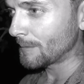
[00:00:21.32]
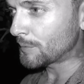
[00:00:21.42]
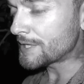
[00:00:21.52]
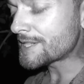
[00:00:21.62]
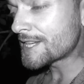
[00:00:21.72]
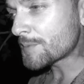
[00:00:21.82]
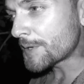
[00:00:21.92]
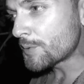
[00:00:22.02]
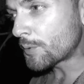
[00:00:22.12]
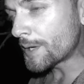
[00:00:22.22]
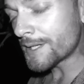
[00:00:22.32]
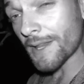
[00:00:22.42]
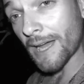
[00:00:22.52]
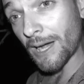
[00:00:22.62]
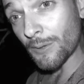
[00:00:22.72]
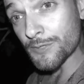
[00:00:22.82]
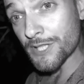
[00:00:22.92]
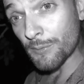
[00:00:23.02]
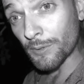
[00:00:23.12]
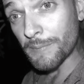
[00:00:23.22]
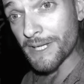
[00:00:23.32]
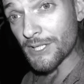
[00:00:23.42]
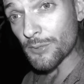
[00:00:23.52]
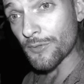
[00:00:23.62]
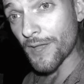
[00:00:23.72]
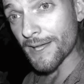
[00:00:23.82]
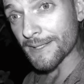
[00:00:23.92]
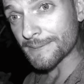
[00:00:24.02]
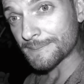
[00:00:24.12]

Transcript: But he says when you go into the house, he will meet you there.